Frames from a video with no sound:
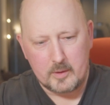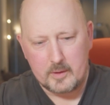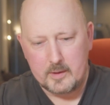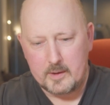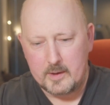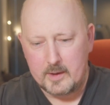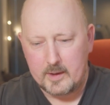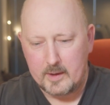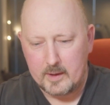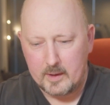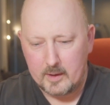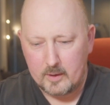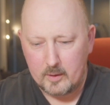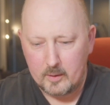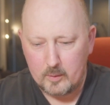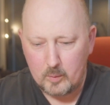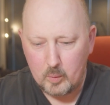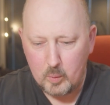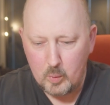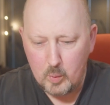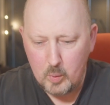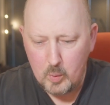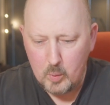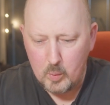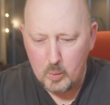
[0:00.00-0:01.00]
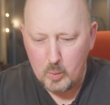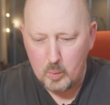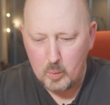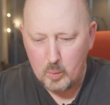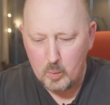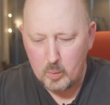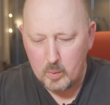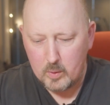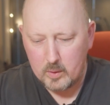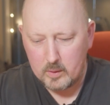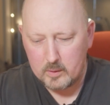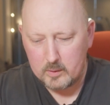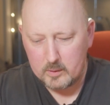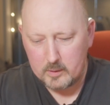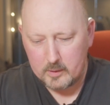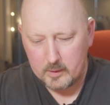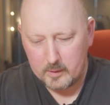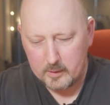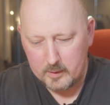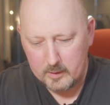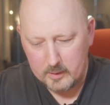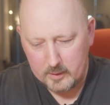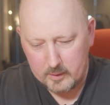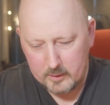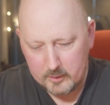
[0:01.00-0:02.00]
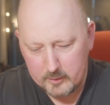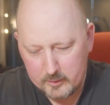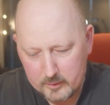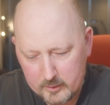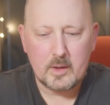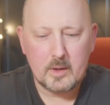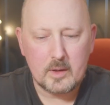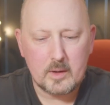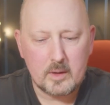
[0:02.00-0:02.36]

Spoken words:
in here. Ooh, look at this.